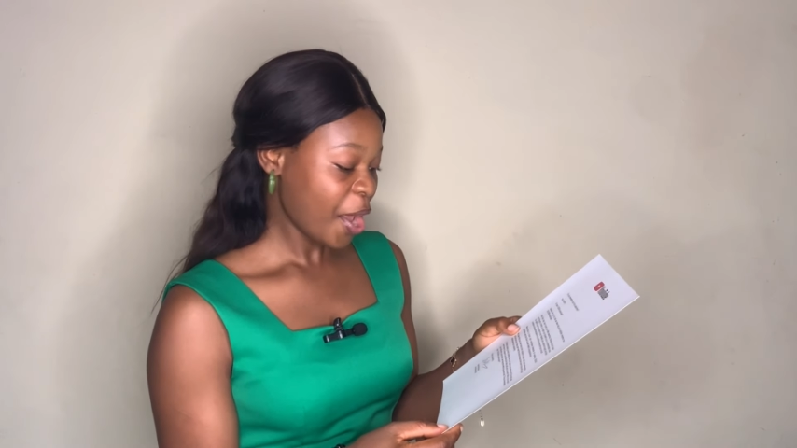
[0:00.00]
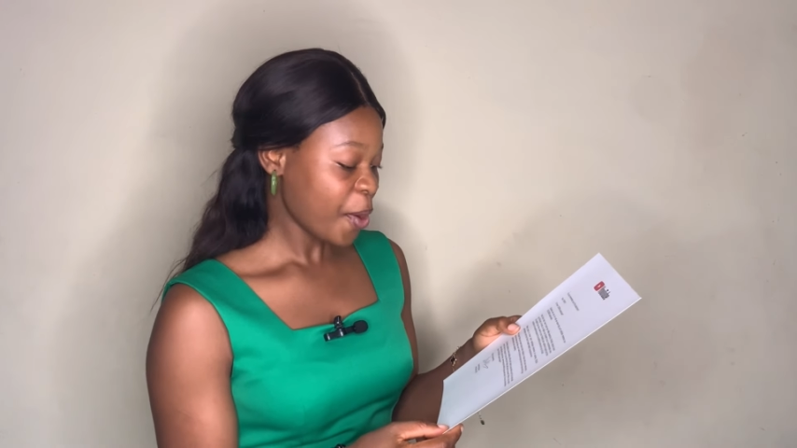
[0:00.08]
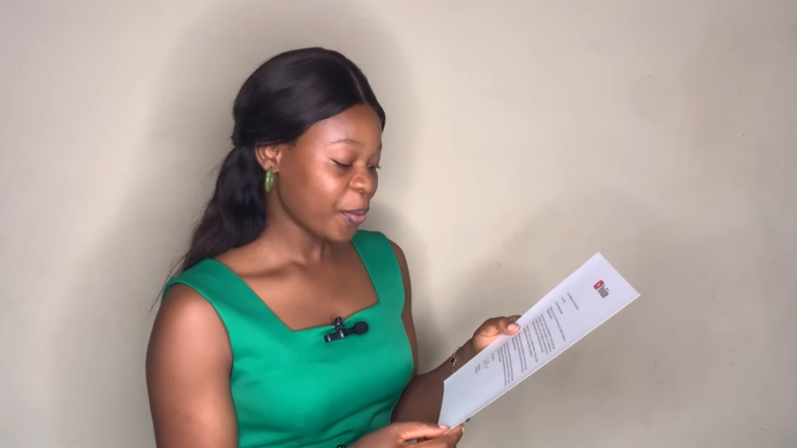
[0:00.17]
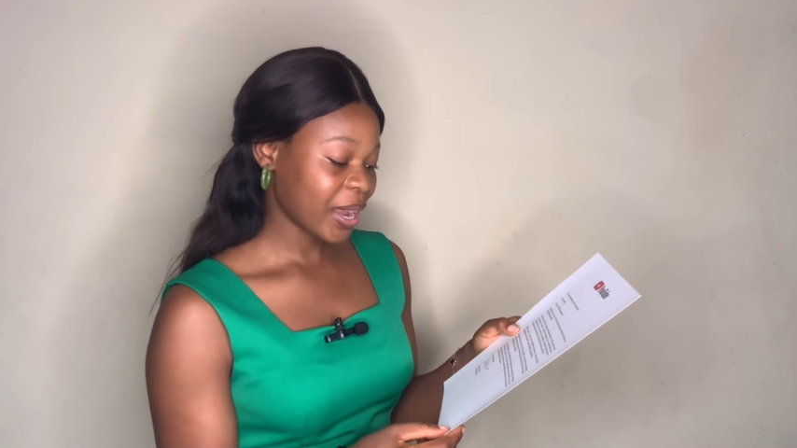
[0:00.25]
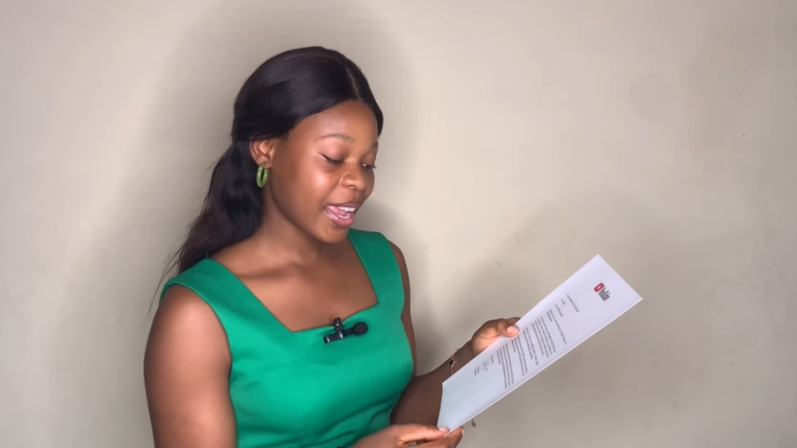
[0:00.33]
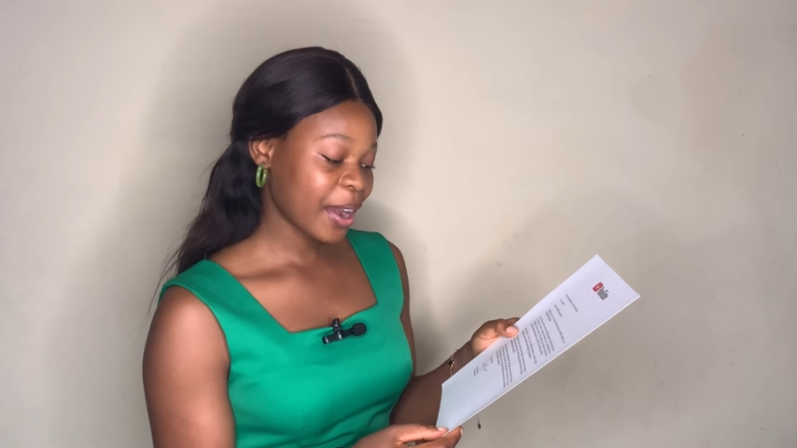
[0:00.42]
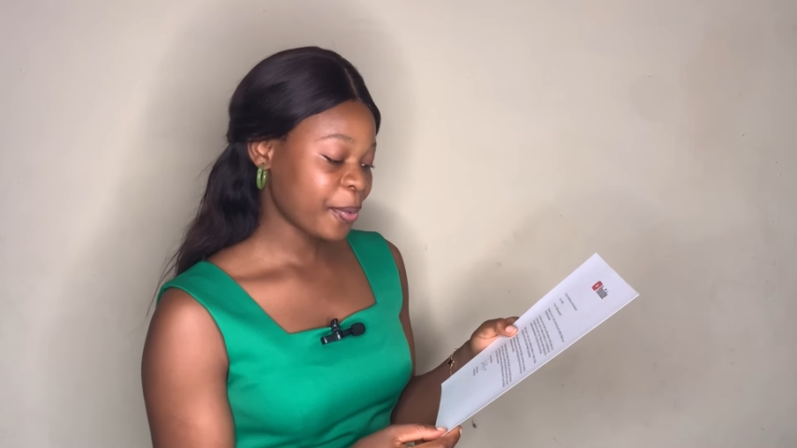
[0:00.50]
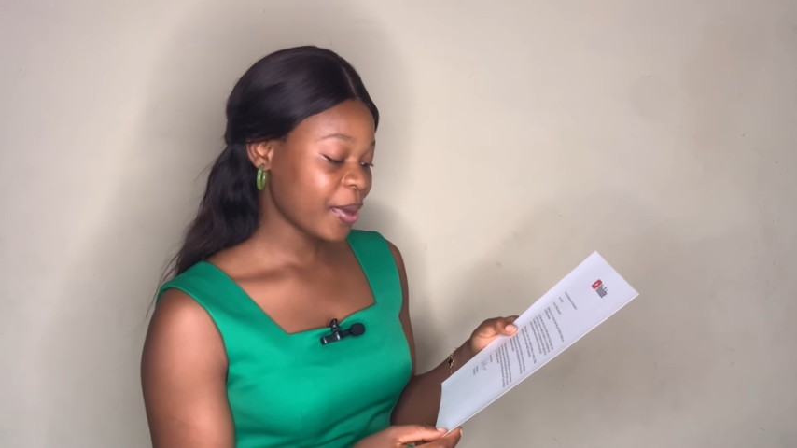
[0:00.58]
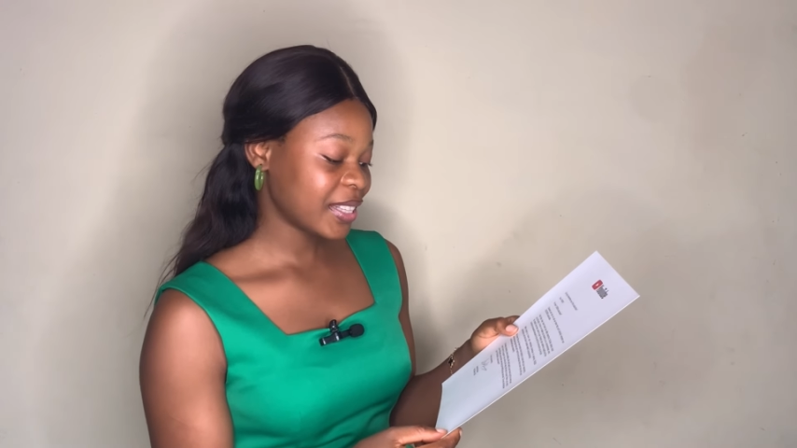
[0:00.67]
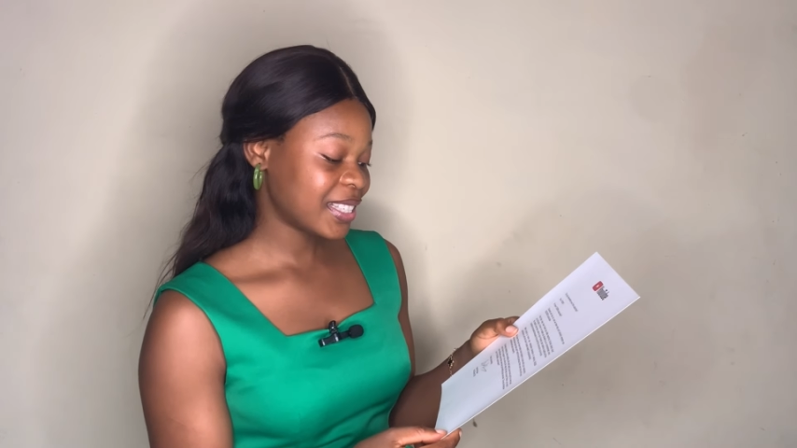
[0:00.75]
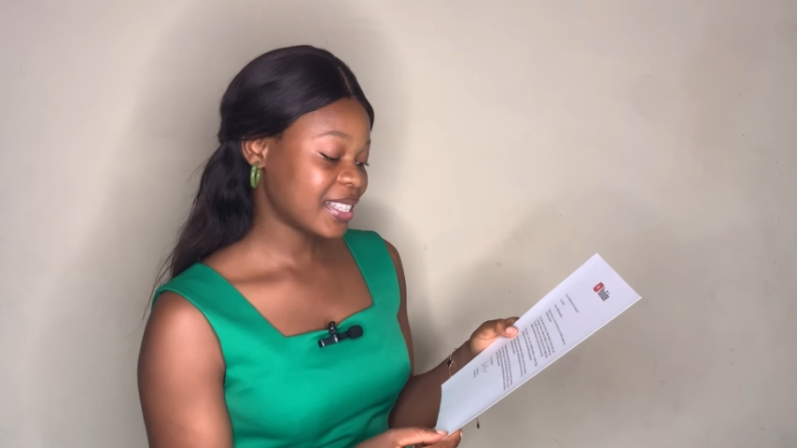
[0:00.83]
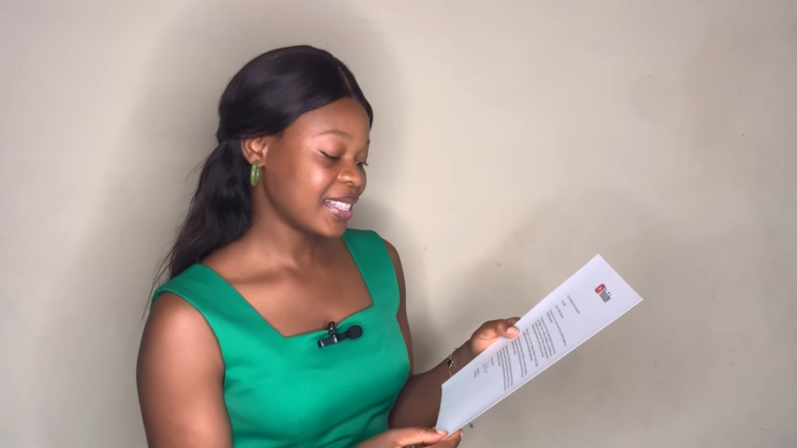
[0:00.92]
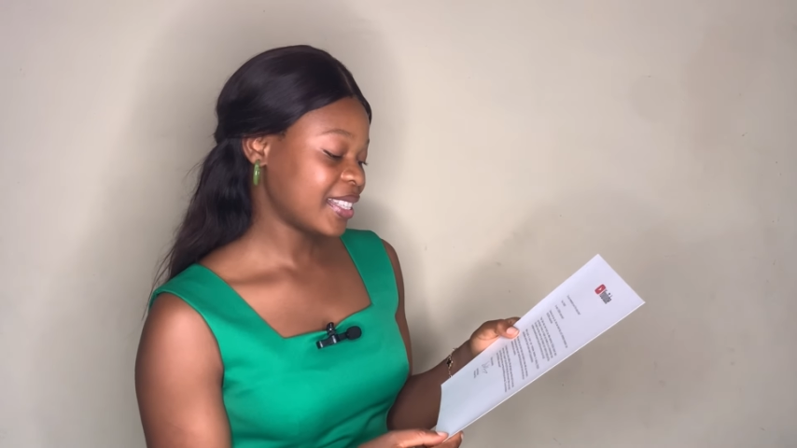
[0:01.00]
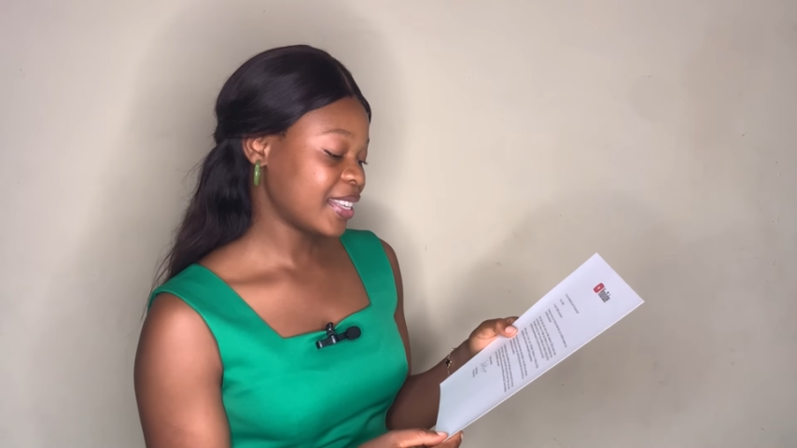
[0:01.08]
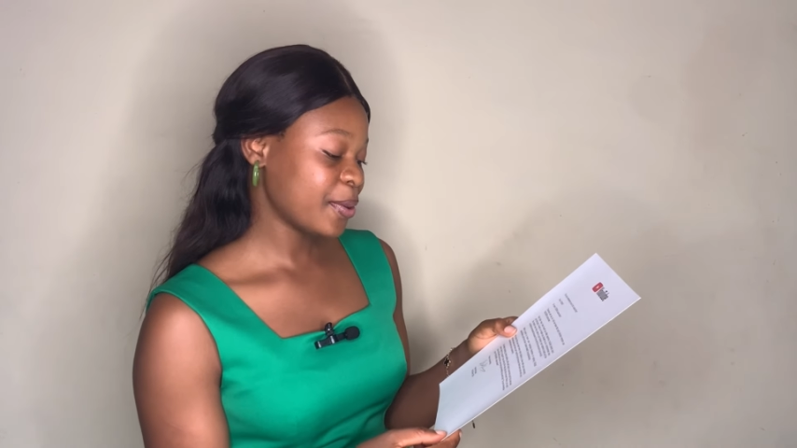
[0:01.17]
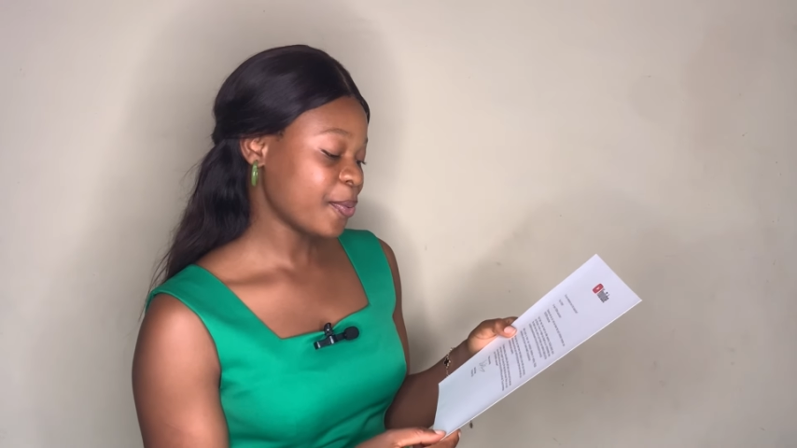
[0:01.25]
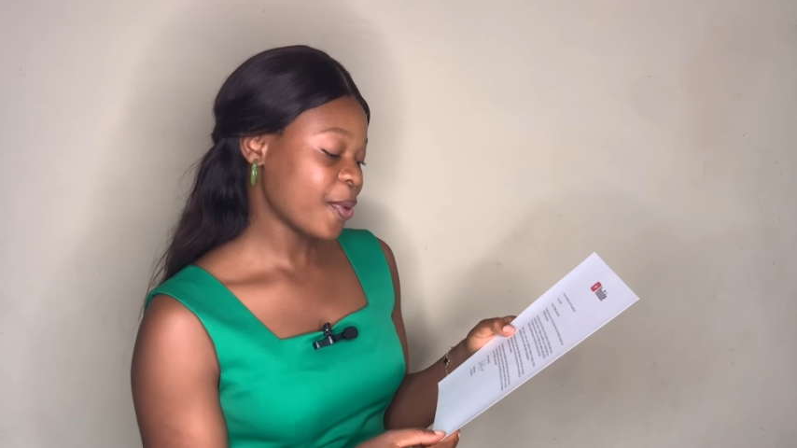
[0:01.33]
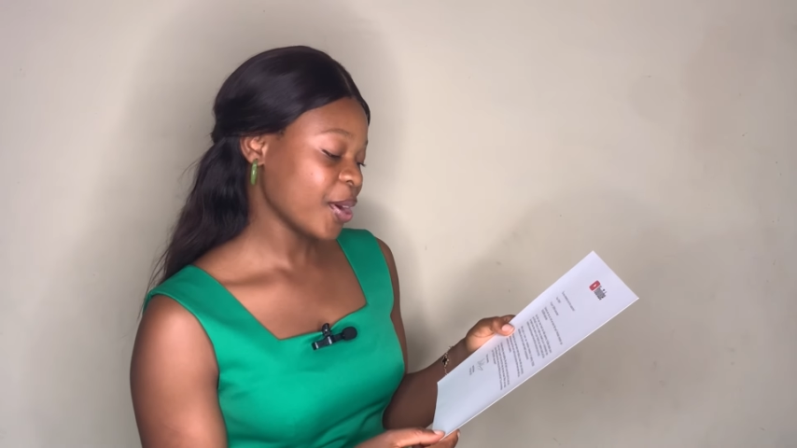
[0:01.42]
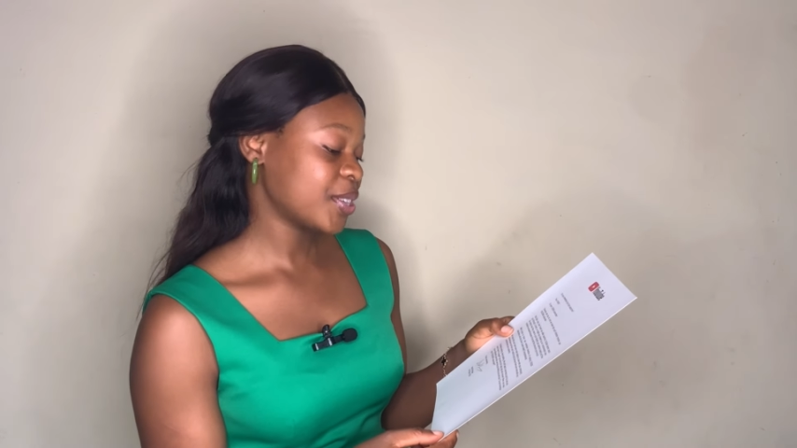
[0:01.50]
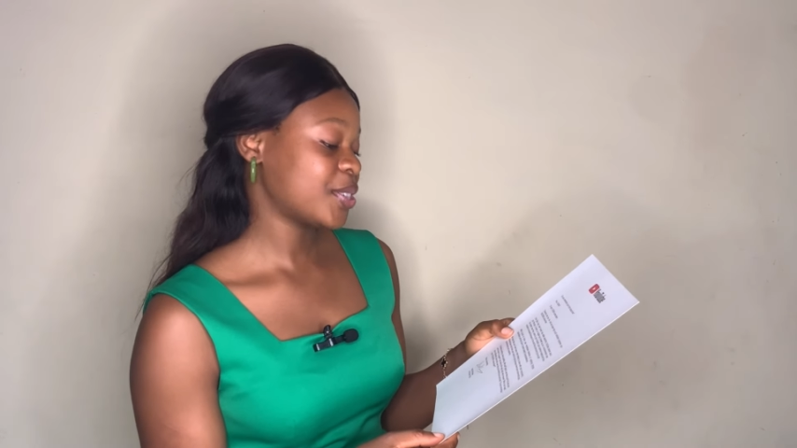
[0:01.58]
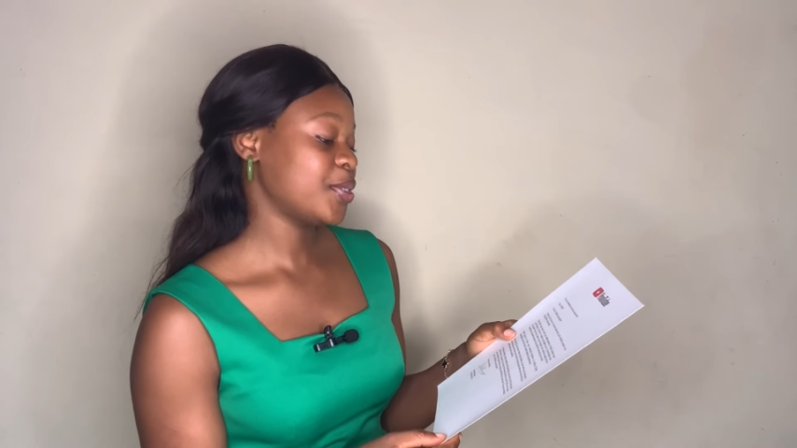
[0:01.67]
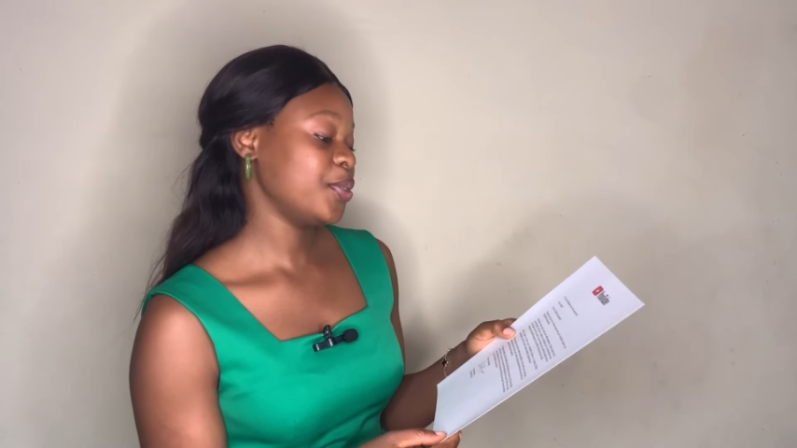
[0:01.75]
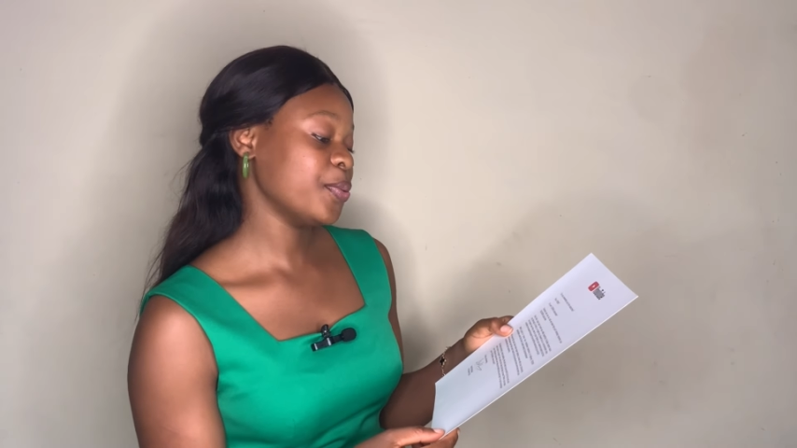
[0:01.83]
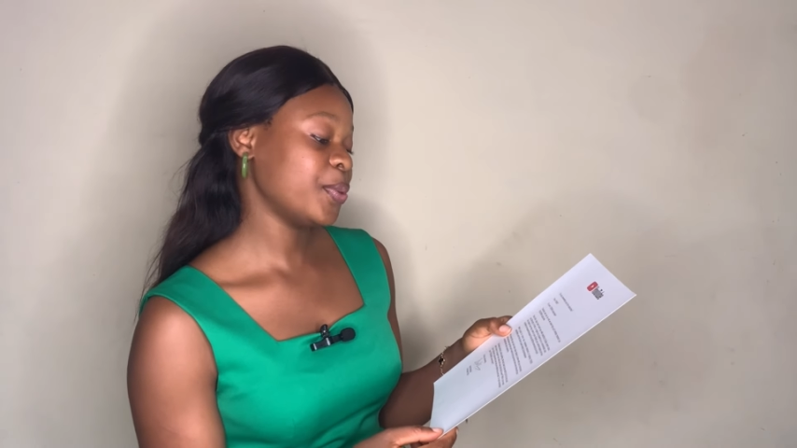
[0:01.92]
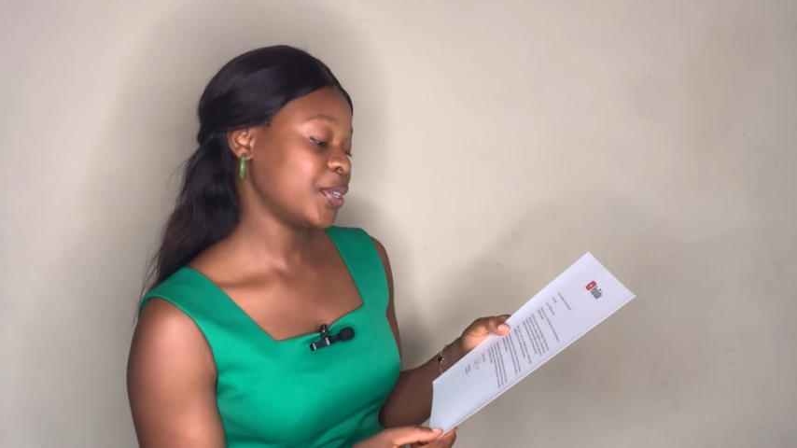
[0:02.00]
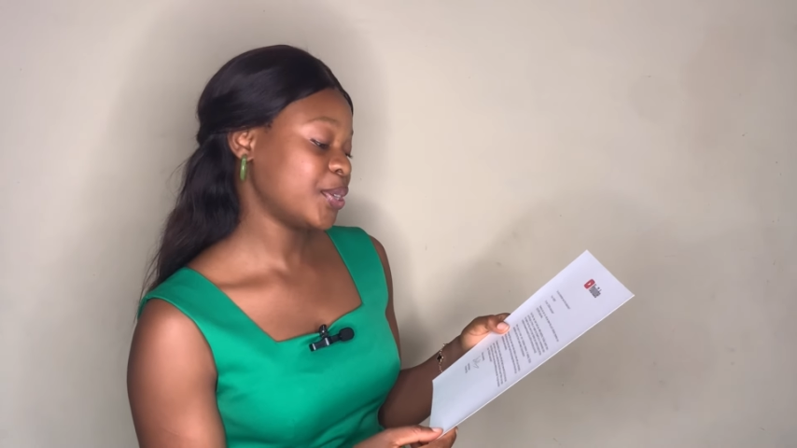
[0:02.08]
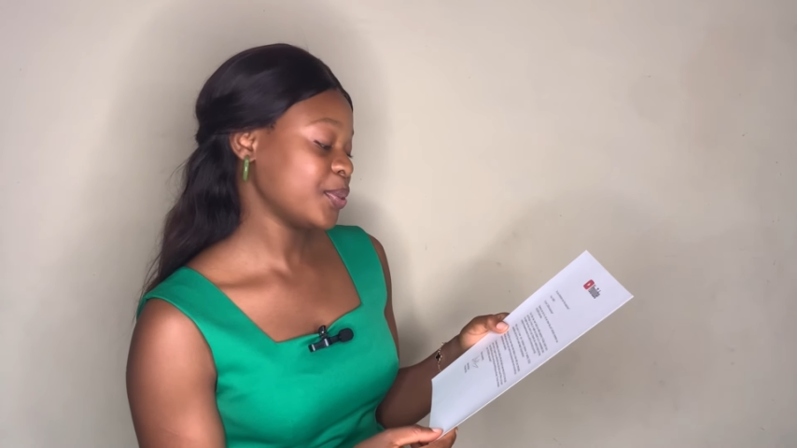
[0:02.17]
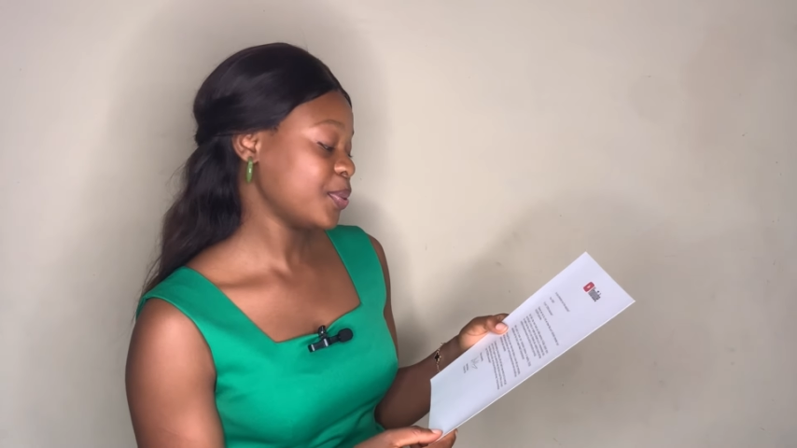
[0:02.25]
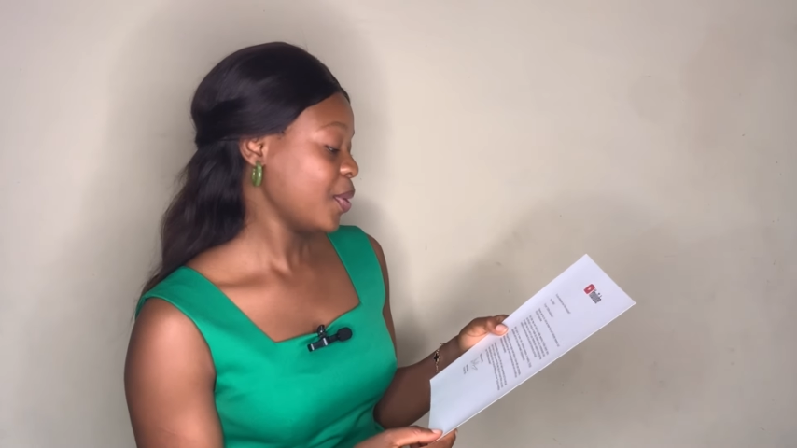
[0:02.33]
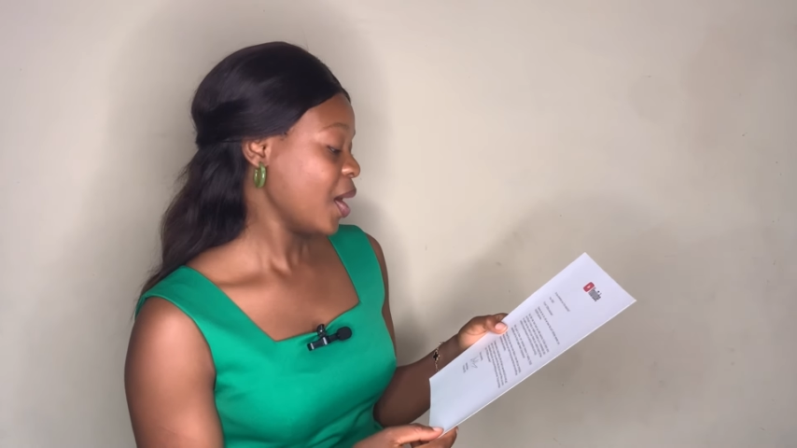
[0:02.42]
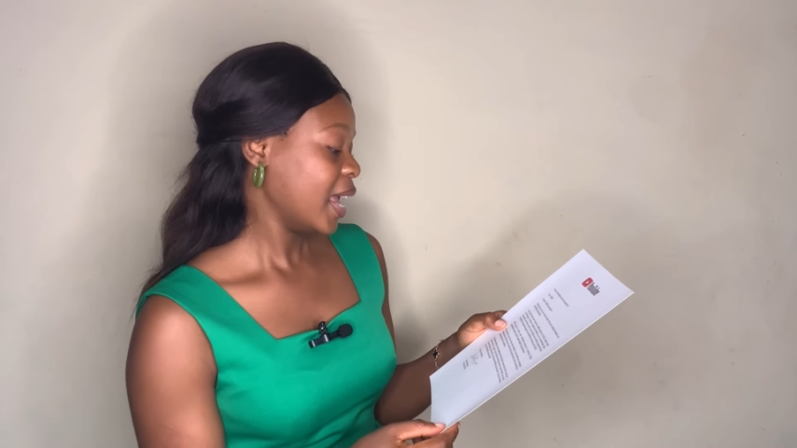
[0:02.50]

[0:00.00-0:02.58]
We can't wait to see what you will do